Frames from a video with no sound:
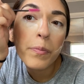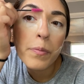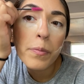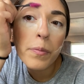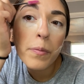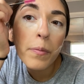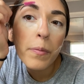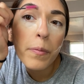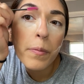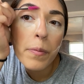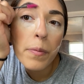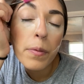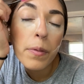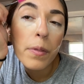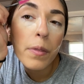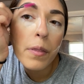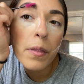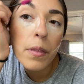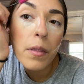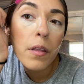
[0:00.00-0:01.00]

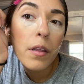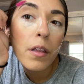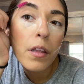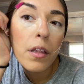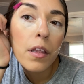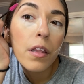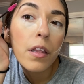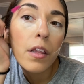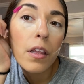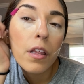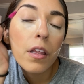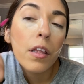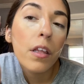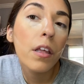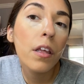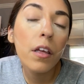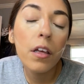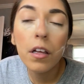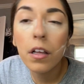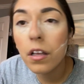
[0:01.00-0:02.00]

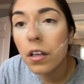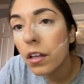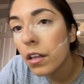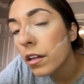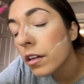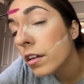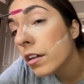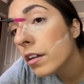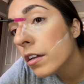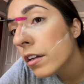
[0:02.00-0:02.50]
Nobody speaks.